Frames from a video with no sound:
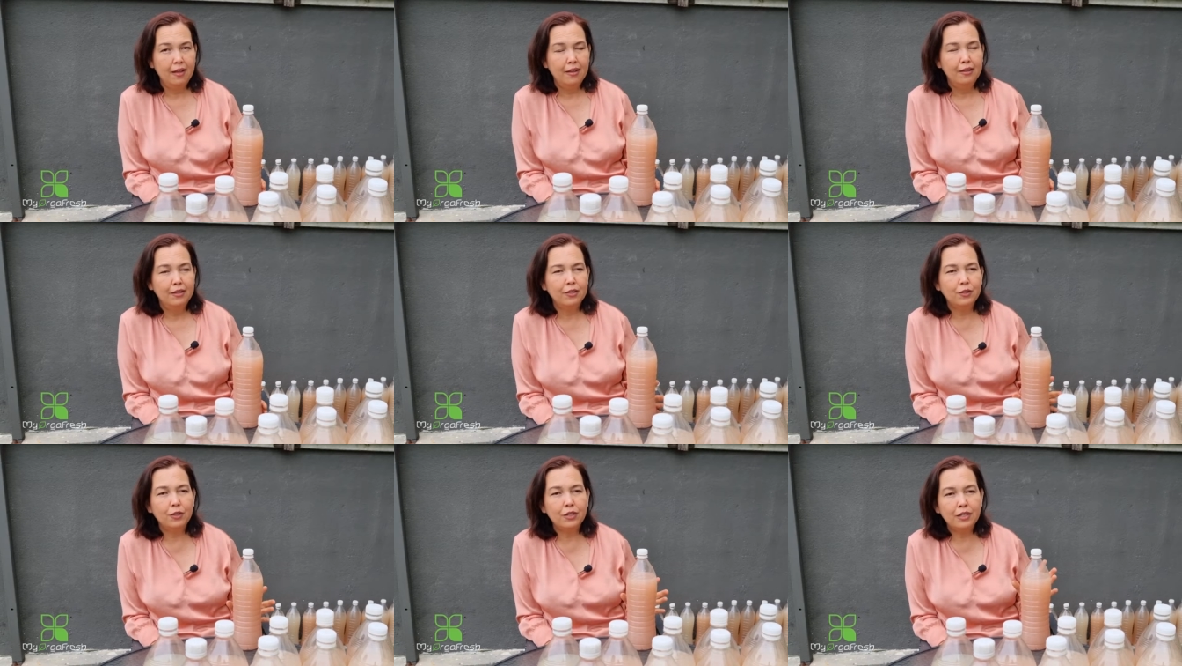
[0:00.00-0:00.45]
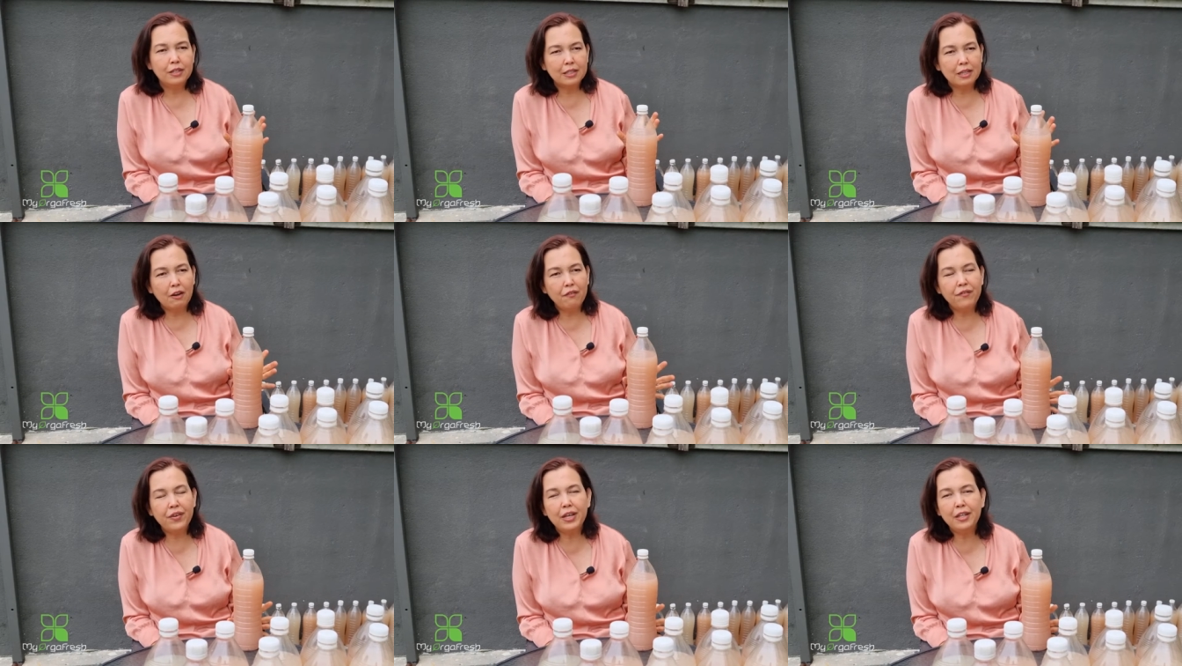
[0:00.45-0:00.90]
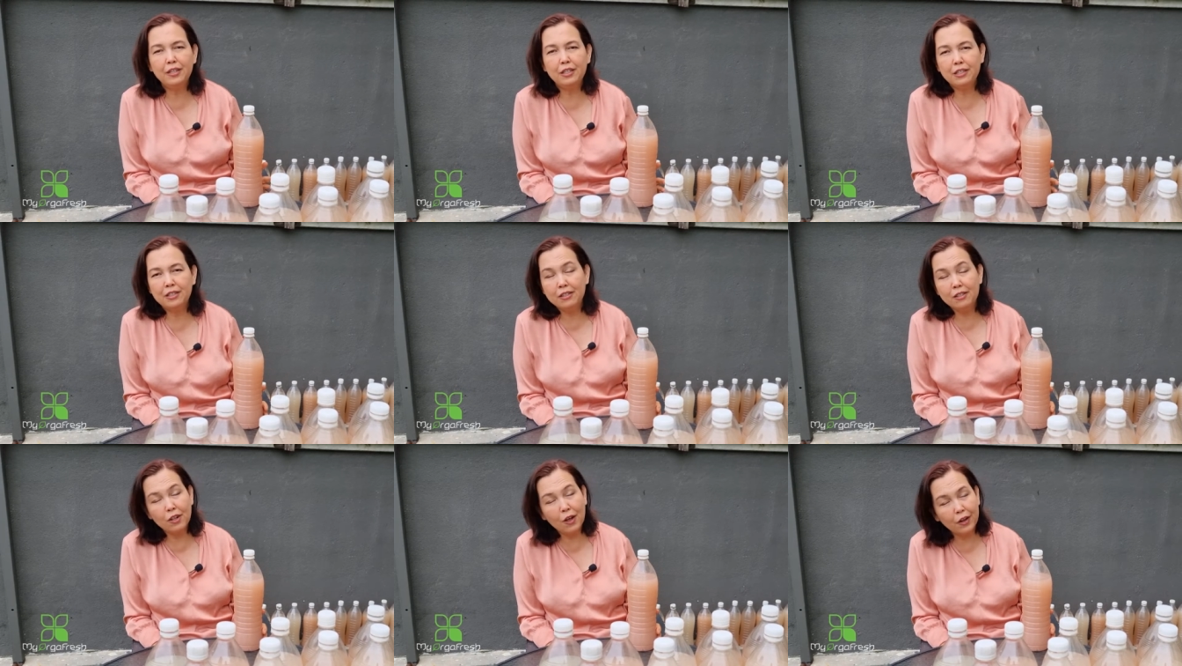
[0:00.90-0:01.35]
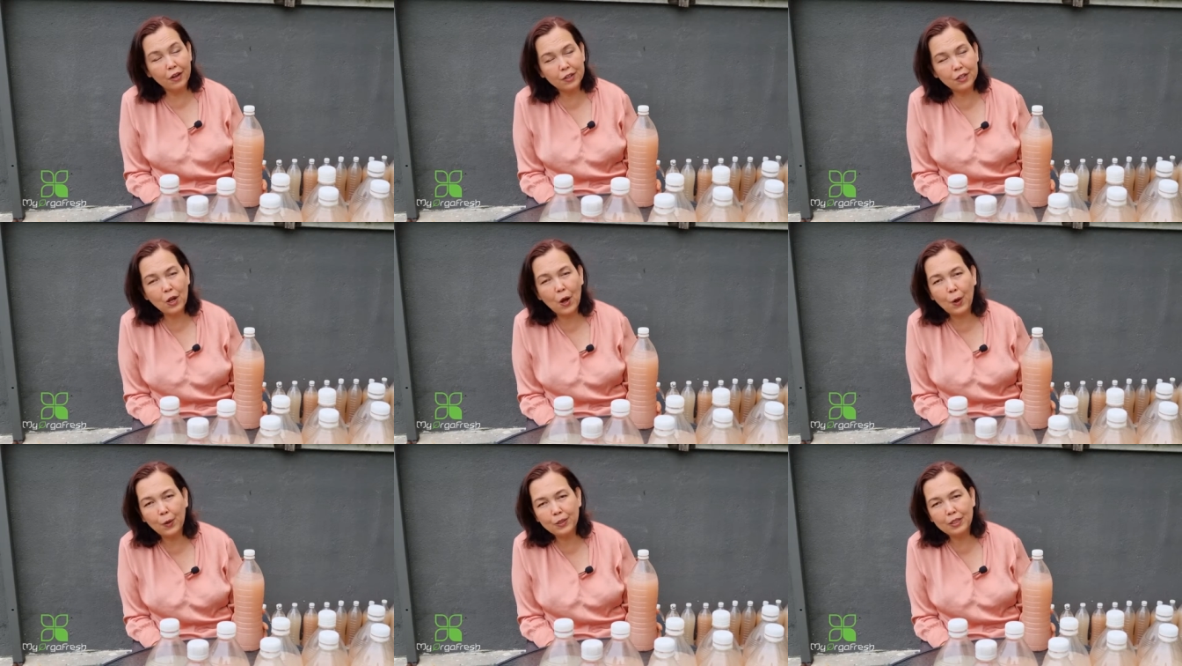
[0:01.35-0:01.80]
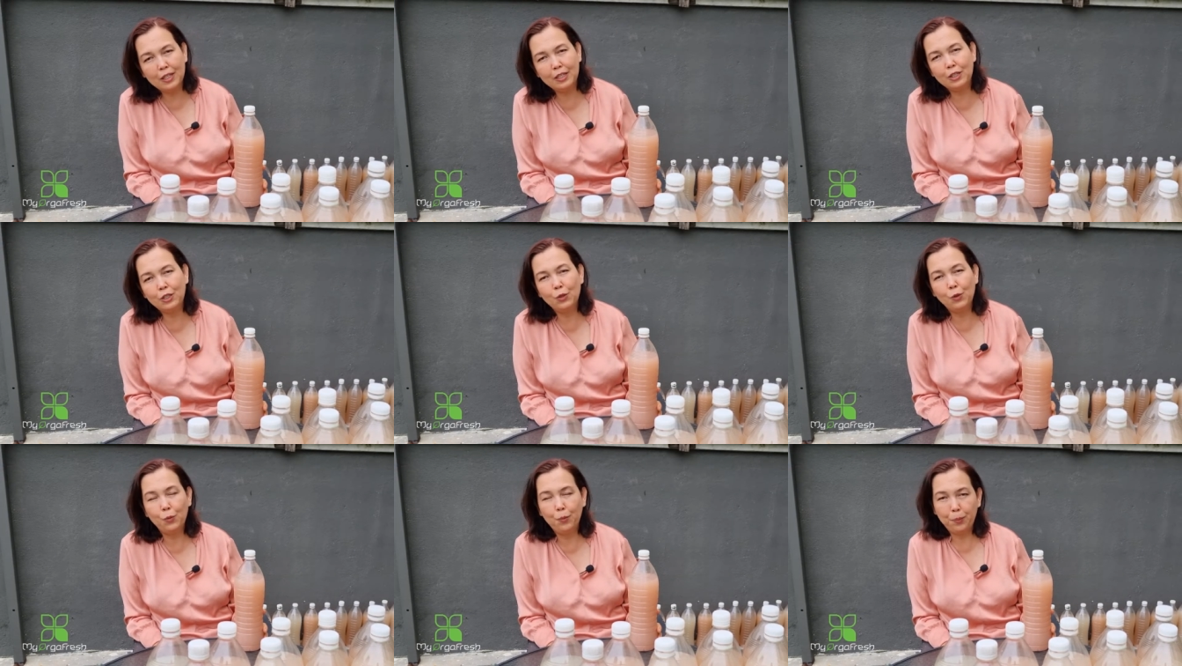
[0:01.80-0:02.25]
So the sulfate is not toxic to